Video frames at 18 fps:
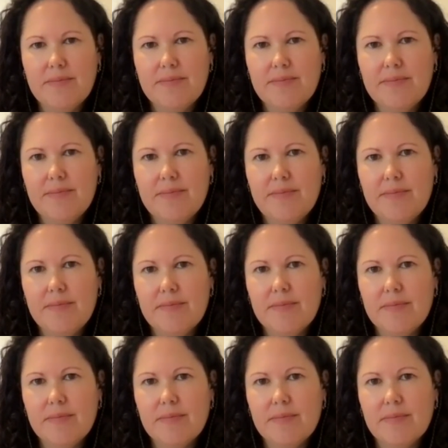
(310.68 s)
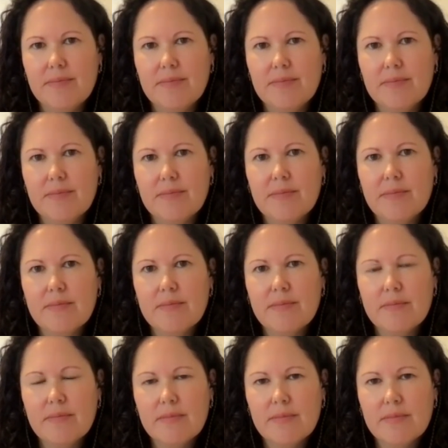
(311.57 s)

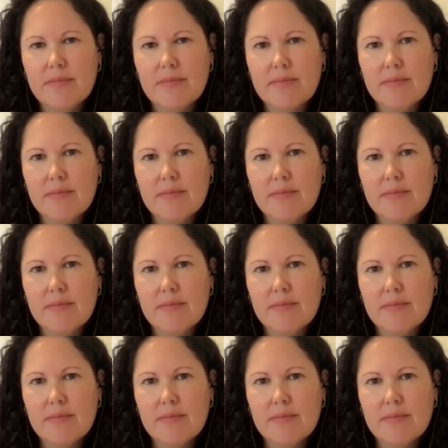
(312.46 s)
[no speech]